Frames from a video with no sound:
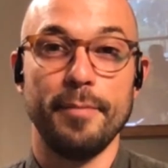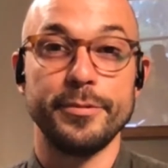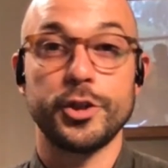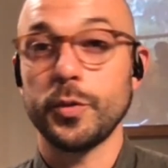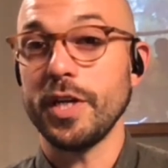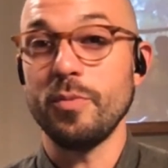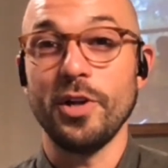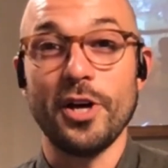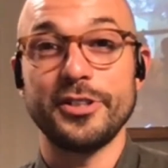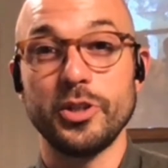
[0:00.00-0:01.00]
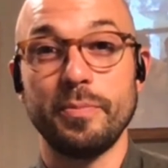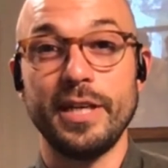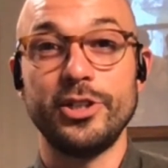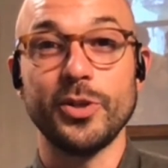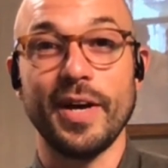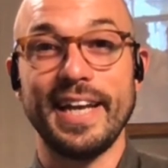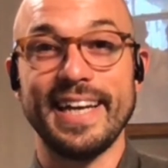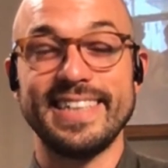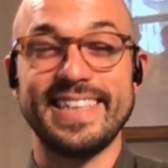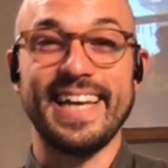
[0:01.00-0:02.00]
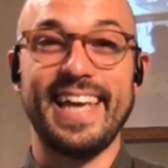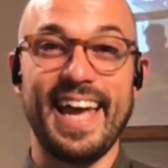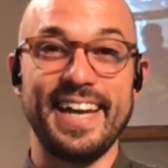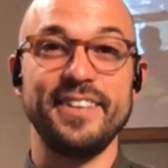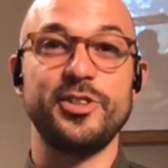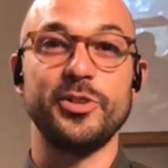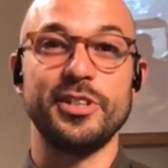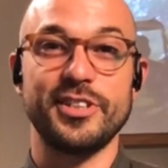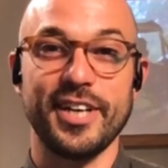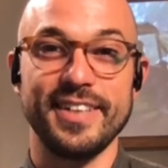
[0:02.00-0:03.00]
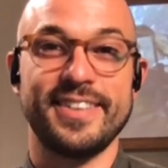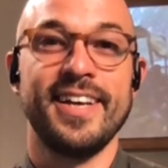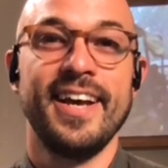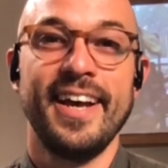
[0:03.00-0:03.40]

Sree will also be joining us again to discuss,